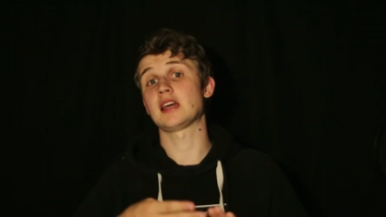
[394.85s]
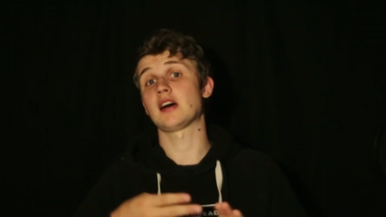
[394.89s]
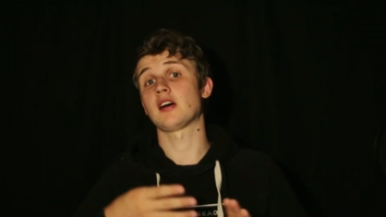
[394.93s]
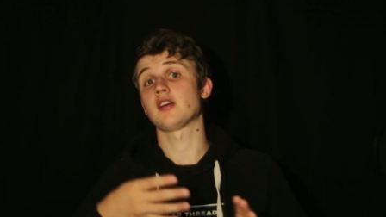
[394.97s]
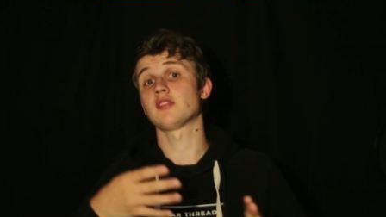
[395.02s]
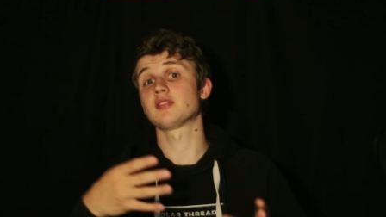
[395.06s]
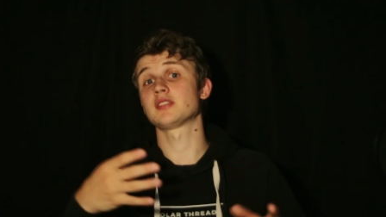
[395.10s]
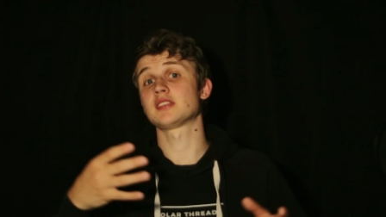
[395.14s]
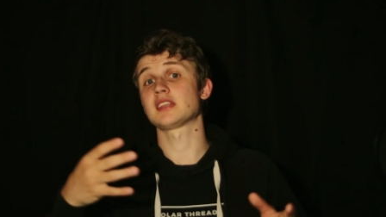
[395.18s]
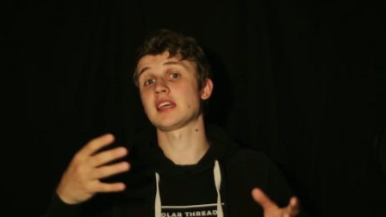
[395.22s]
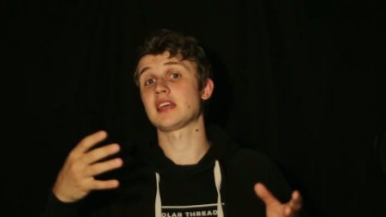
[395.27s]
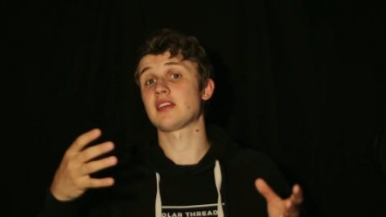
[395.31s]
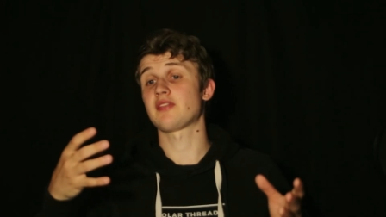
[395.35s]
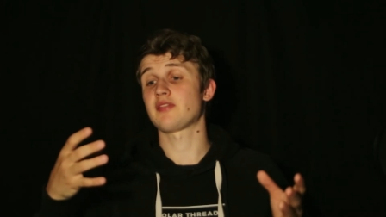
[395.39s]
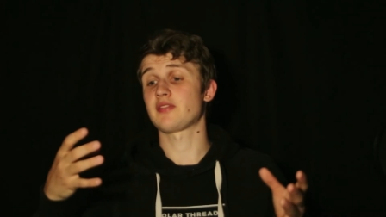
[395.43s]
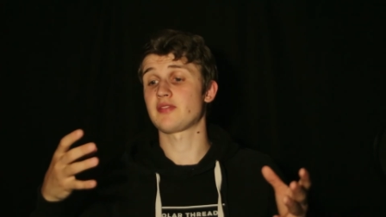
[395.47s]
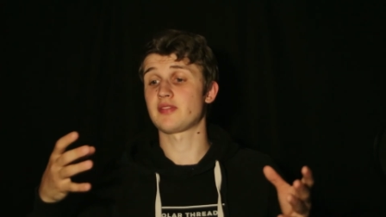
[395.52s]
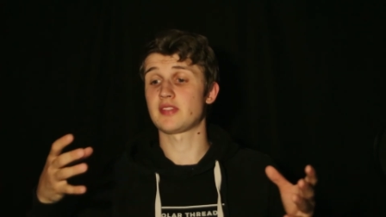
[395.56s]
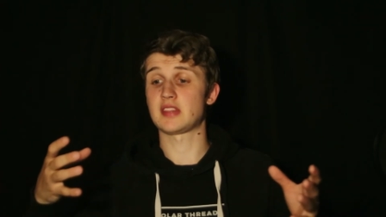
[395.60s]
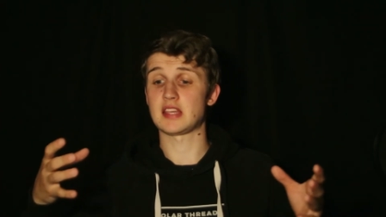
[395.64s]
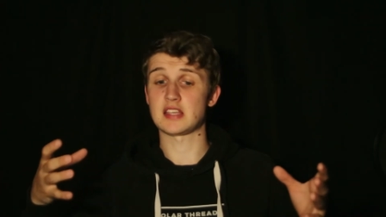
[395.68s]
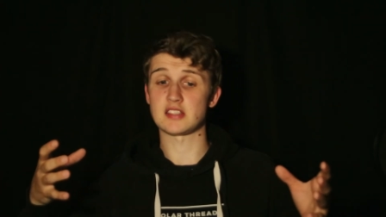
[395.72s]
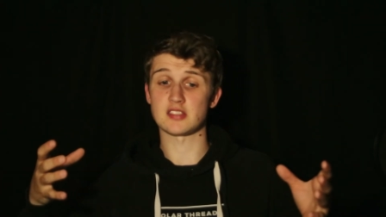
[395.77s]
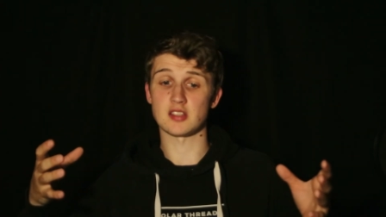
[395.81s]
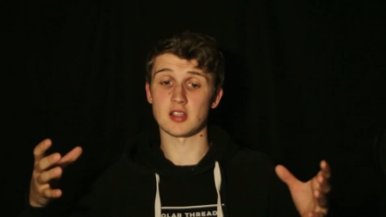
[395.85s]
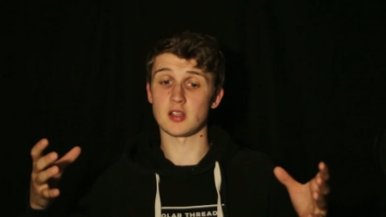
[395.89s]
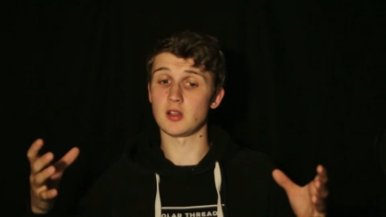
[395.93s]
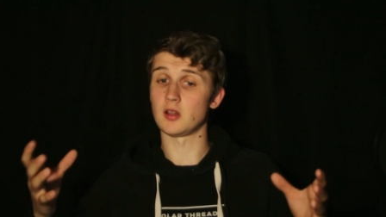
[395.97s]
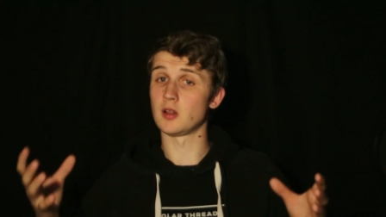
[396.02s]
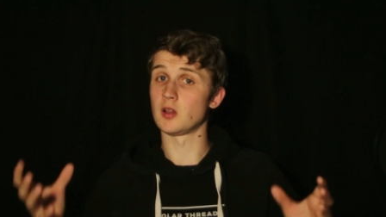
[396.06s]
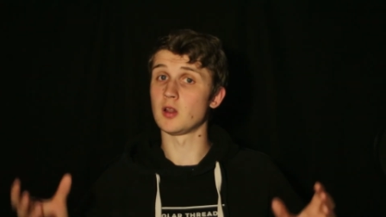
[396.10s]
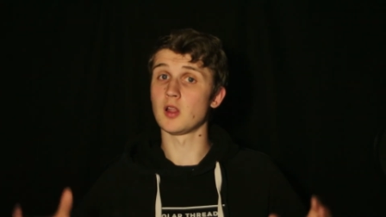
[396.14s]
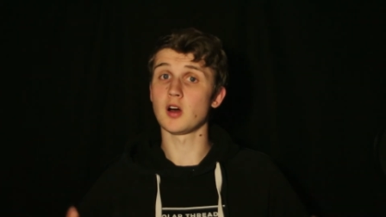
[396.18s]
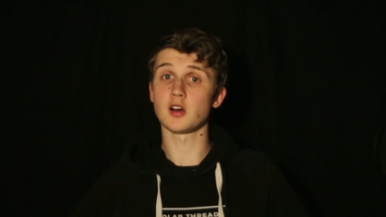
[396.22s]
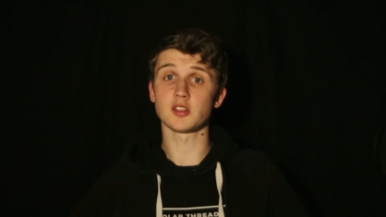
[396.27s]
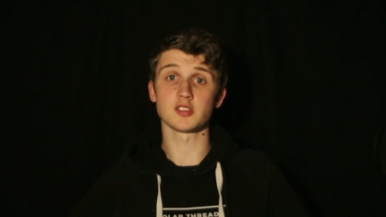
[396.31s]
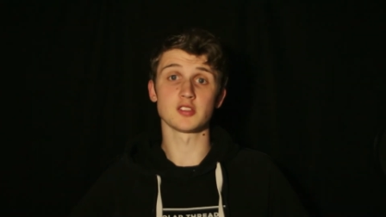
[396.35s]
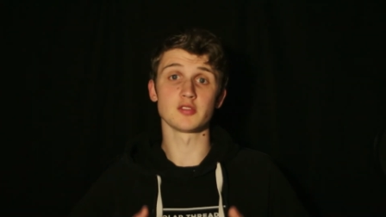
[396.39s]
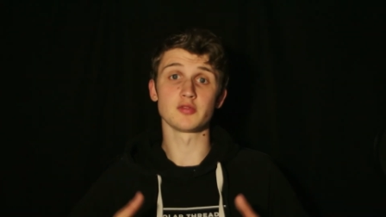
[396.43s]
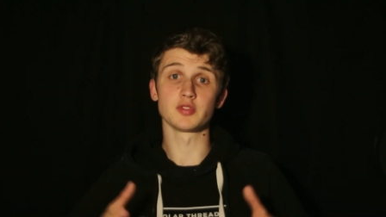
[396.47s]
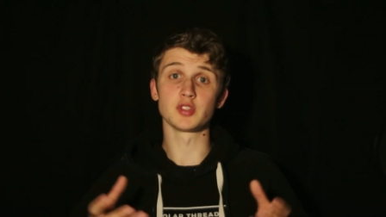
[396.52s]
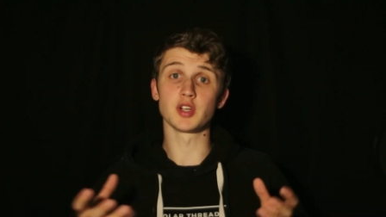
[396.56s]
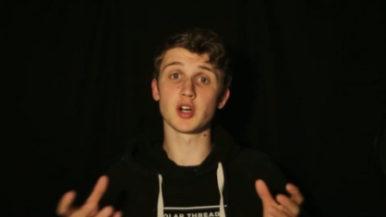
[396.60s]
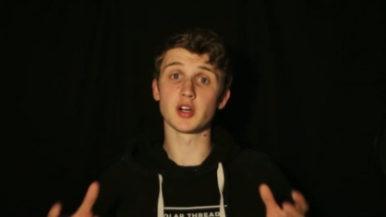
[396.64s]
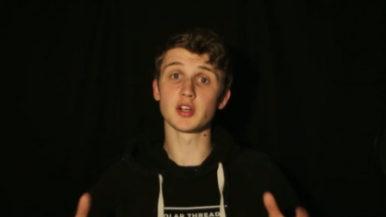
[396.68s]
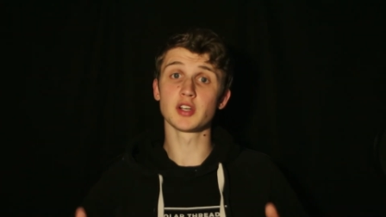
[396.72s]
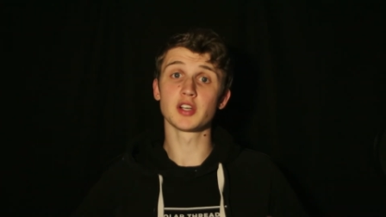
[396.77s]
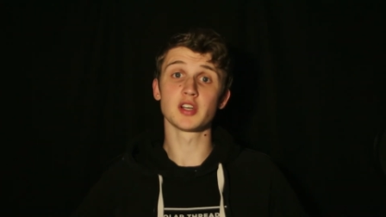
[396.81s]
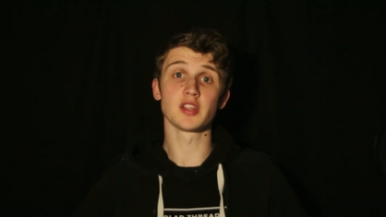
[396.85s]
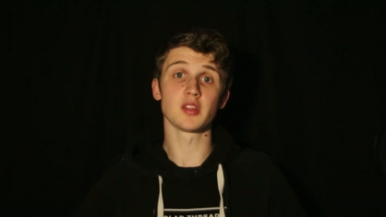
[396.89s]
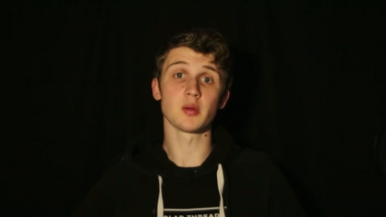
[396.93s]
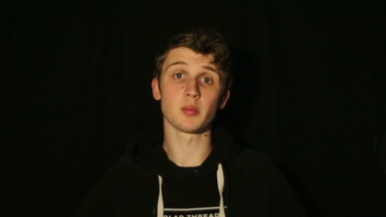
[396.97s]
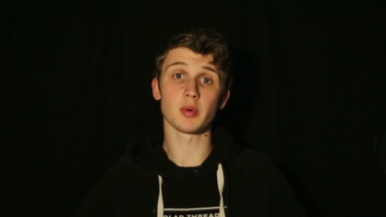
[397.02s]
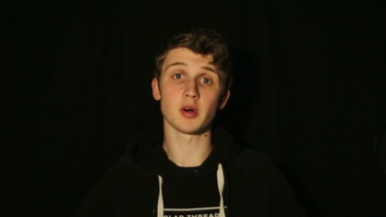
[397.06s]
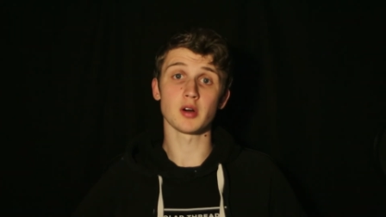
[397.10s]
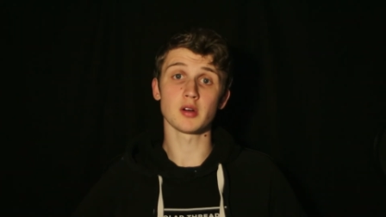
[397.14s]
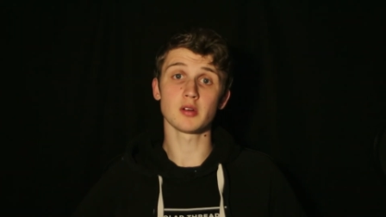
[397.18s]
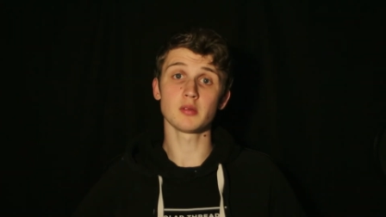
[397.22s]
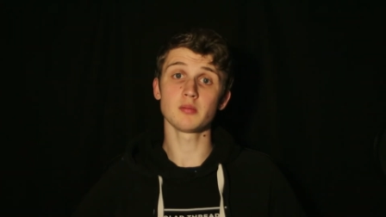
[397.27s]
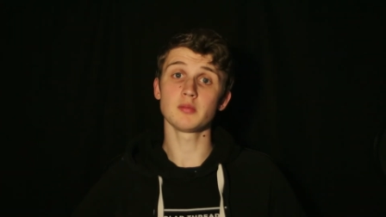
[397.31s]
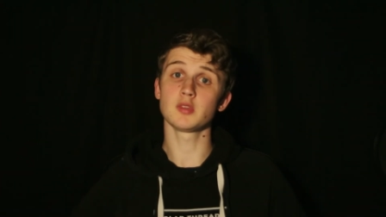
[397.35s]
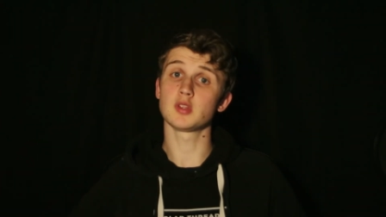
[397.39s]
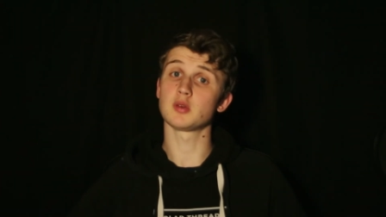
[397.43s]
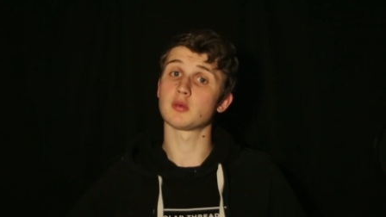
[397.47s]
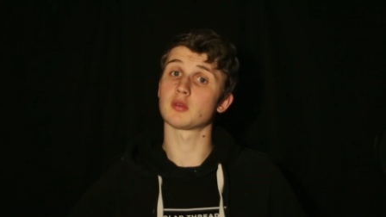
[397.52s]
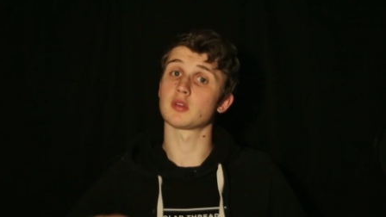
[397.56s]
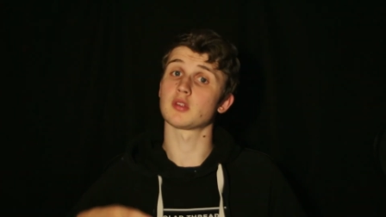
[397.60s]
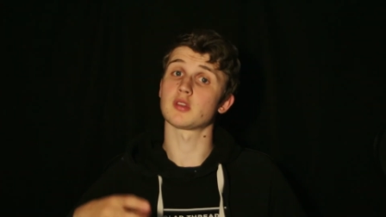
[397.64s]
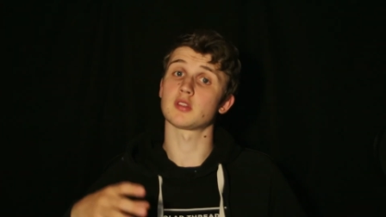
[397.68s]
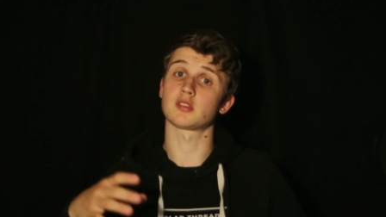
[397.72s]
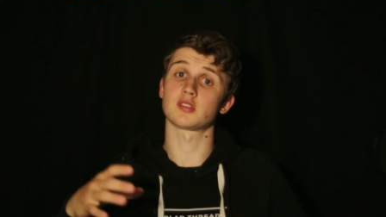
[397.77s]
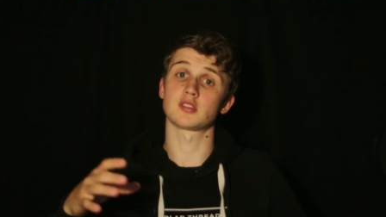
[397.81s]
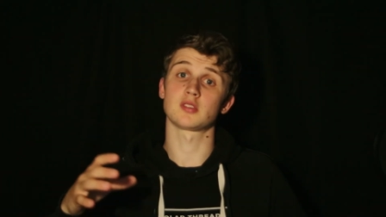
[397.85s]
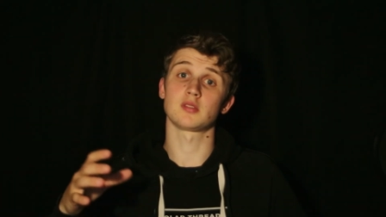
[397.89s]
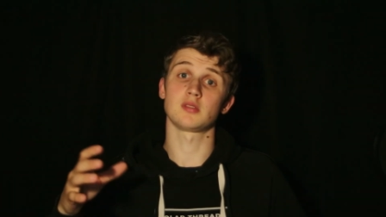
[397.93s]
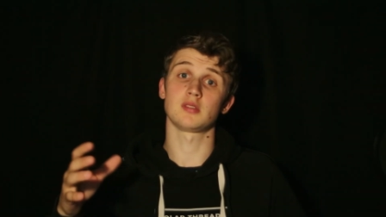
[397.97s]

obviously, if there's lots of gunk at the bottom, you want to.